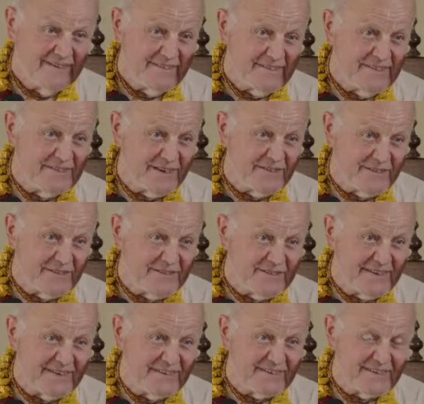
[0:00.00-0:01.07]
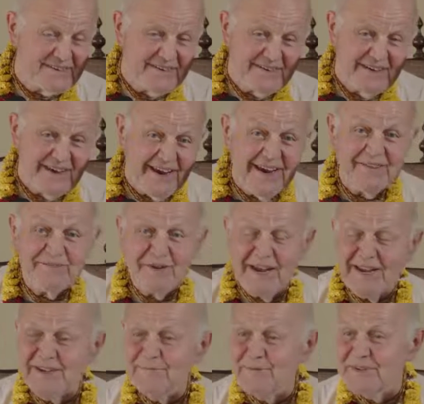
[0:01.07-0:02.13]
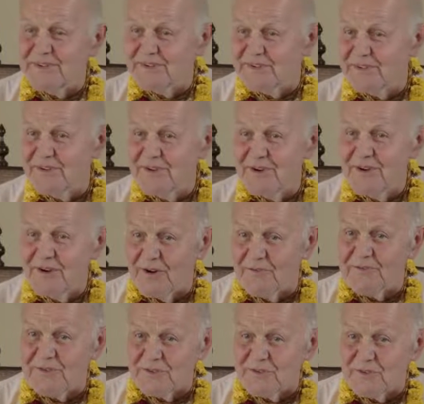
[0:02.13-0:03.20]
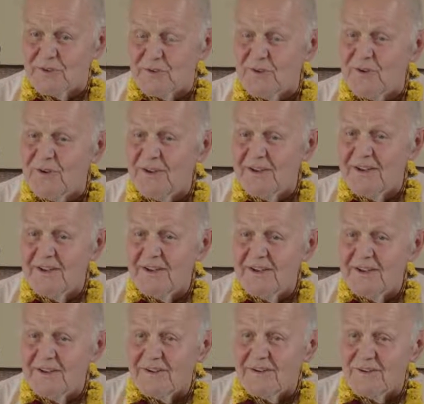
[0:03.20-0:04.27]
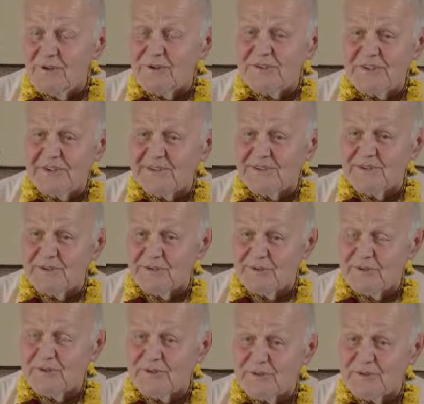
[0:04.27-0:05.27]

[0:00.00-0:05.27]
These are the 6 enemies of the soul. Not just your